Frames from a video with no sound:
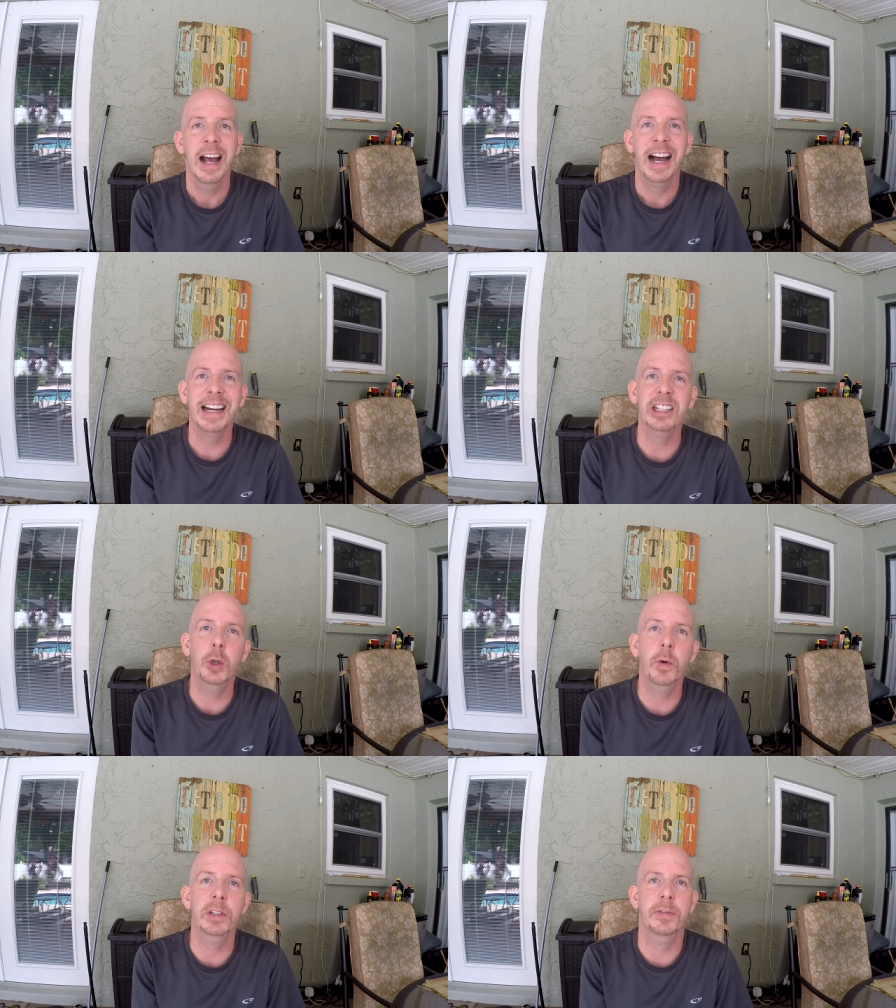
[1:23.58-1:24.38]
I got a
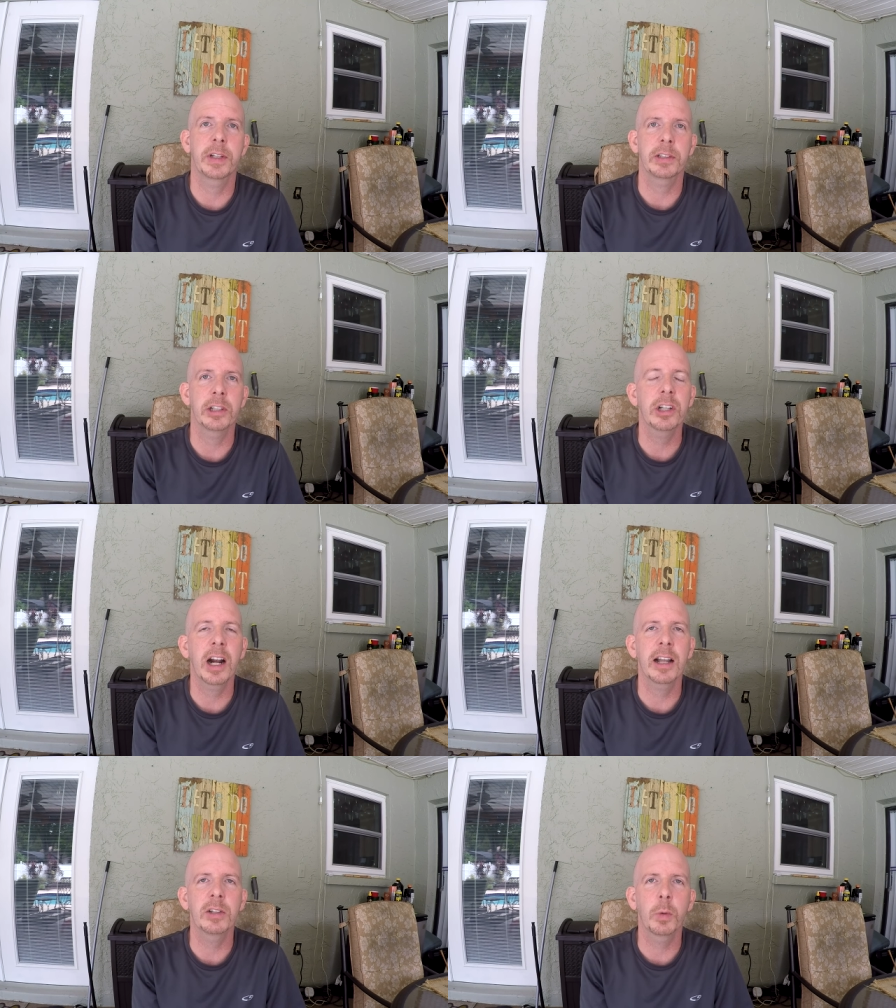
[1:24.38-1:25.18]
tourist visa. You're not
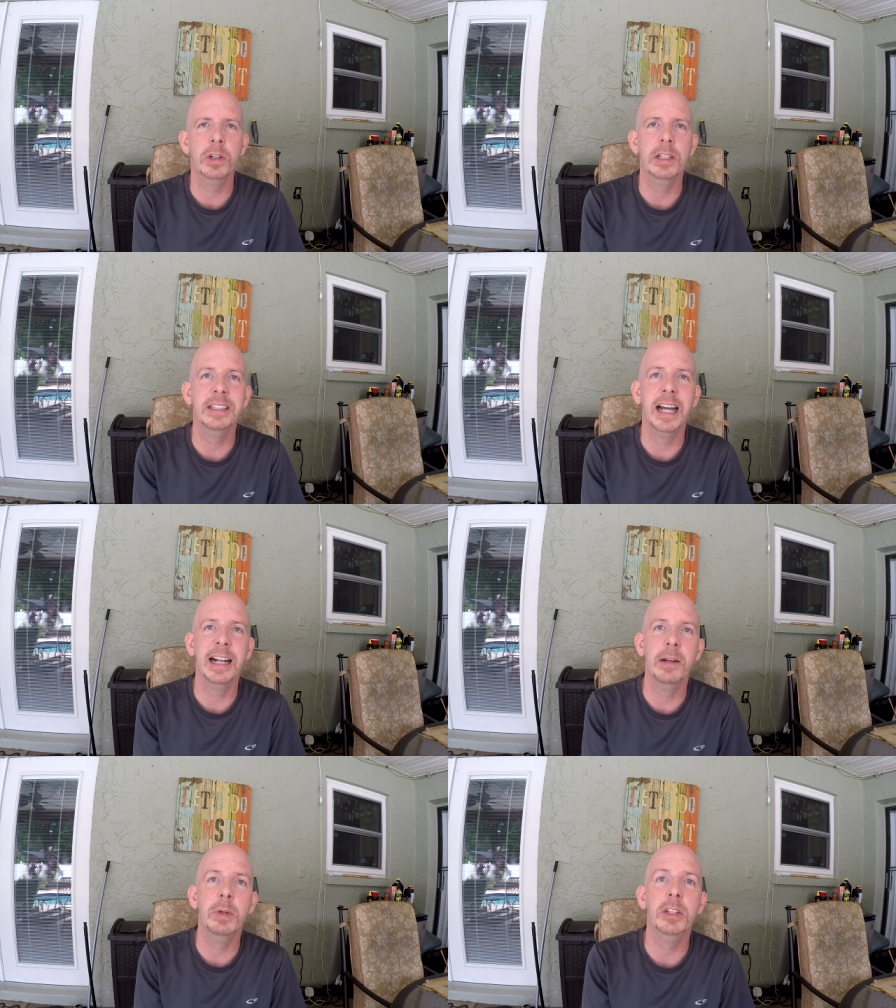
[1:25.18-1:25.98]
allowed to work in
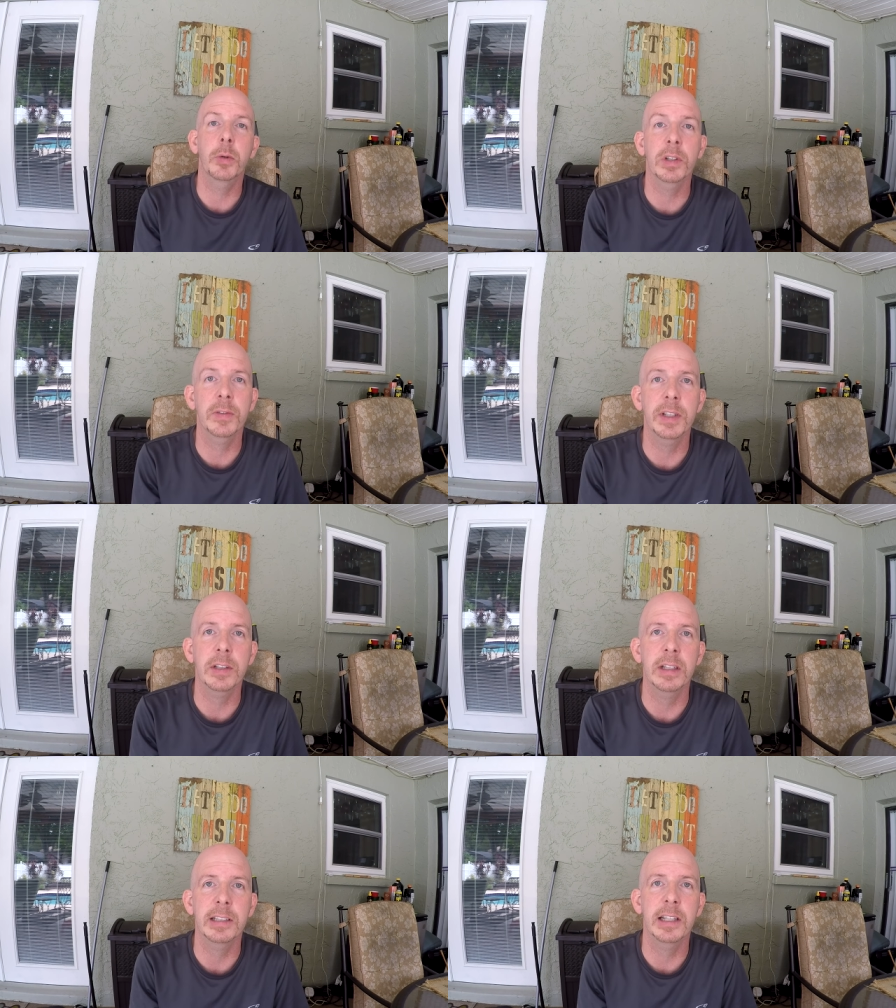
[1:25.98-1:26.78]
Thailand with a tourist
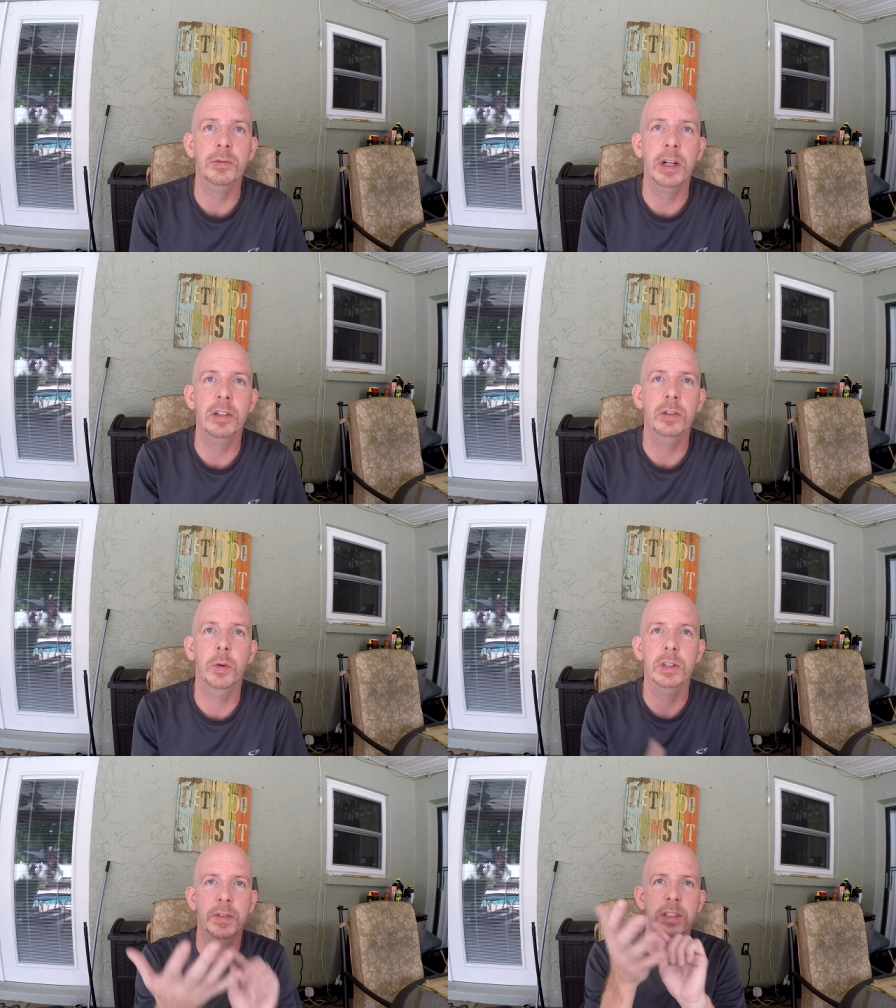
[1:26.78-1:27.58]
visa. It says right on the
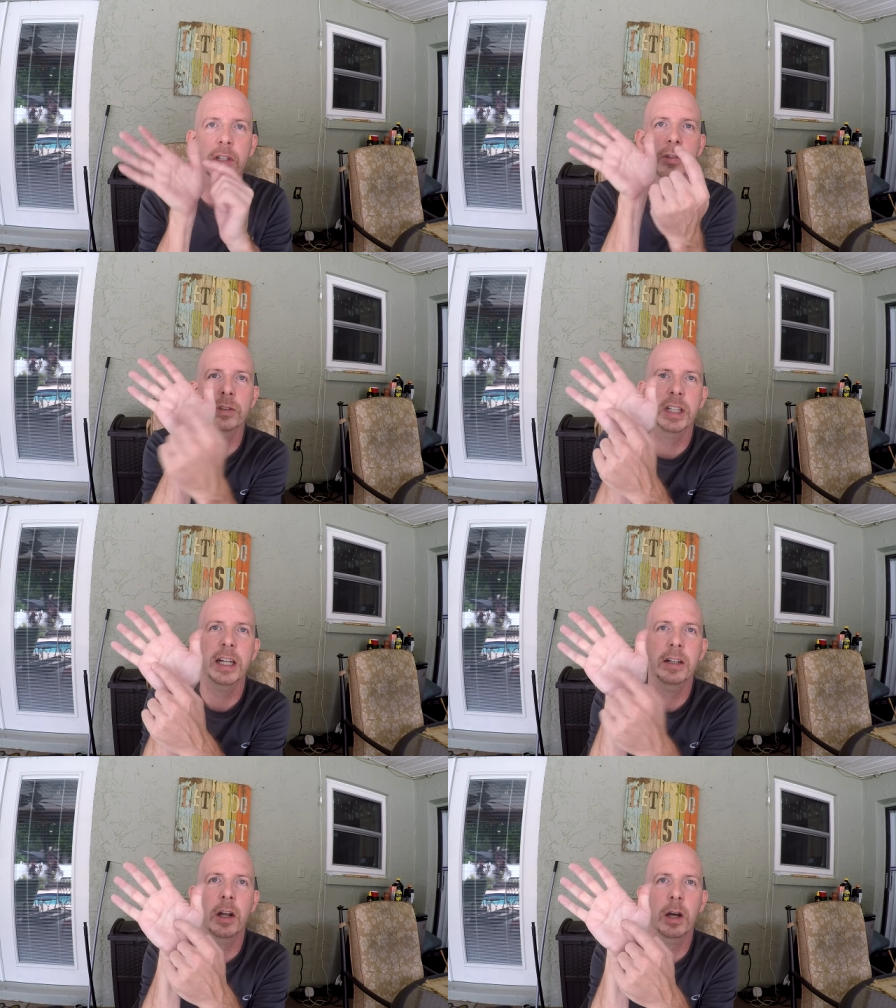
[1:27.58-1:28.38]
tourist visa,
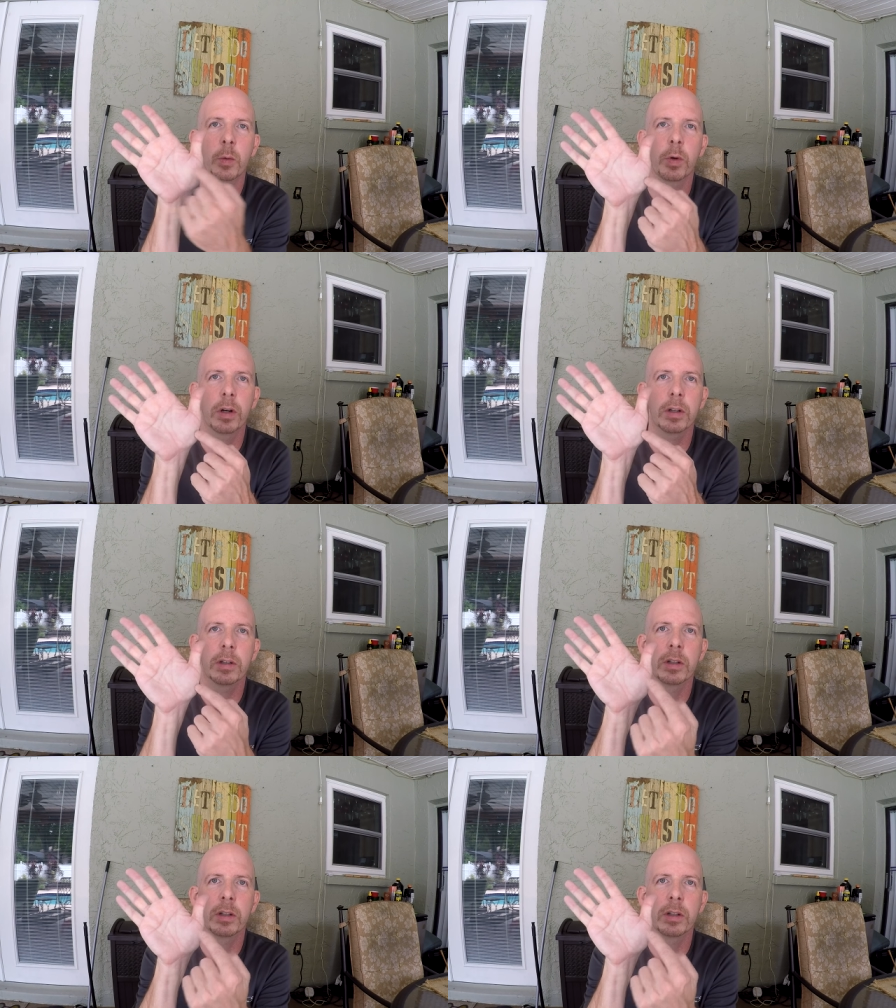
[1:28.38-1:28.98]
cannot work.